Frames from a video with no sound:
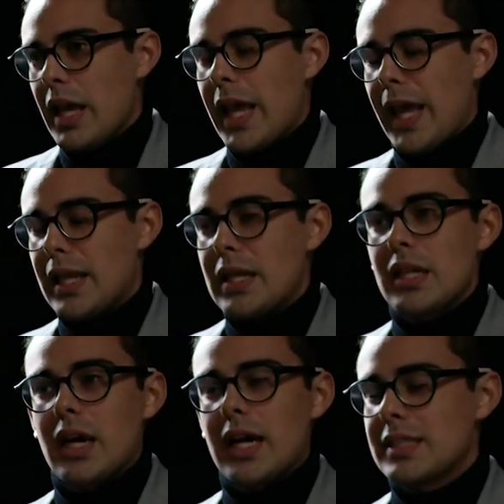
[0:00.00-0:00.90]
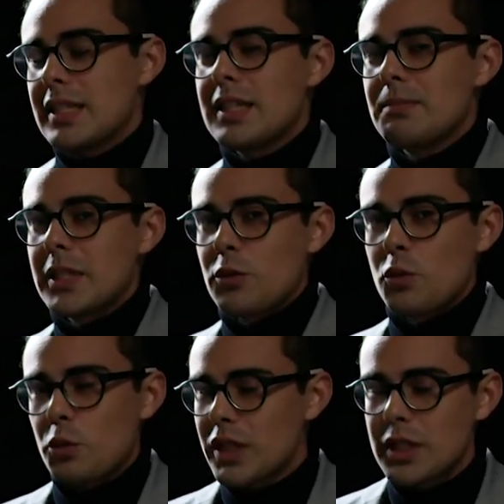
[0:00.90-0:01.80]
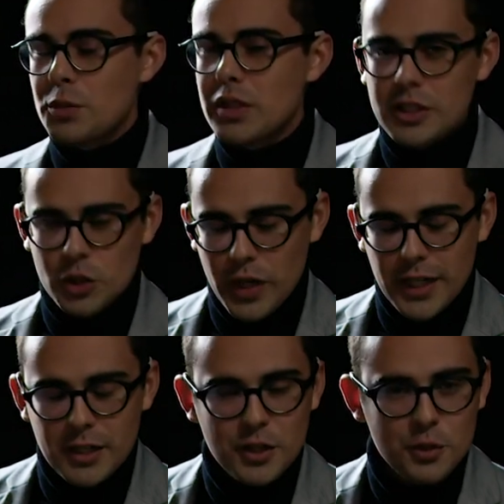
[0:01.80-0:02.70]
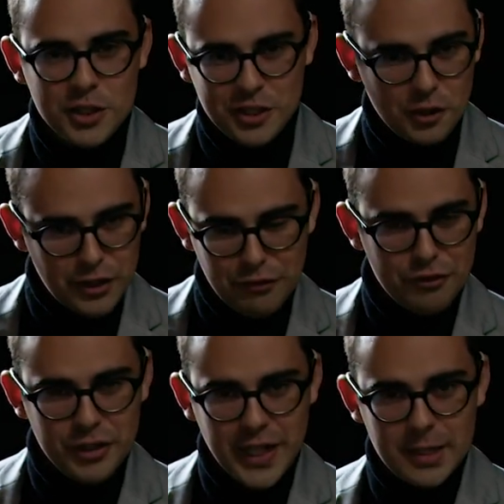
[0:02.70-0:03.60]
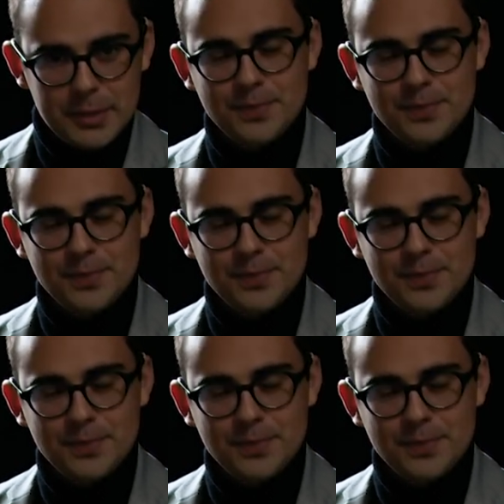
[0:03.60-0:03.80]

And I said something really, really strange, which I'll never forget.